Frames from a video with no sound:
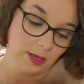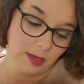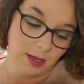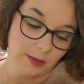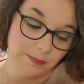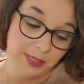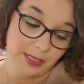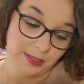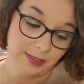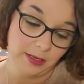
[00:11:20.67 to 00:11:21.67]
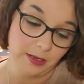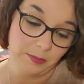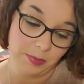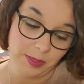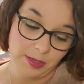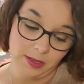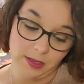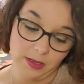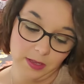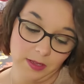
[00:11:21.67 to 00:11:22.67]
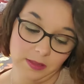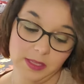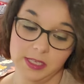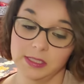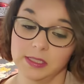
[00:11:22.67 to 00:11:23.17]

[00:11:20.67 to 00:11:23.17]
I picked up this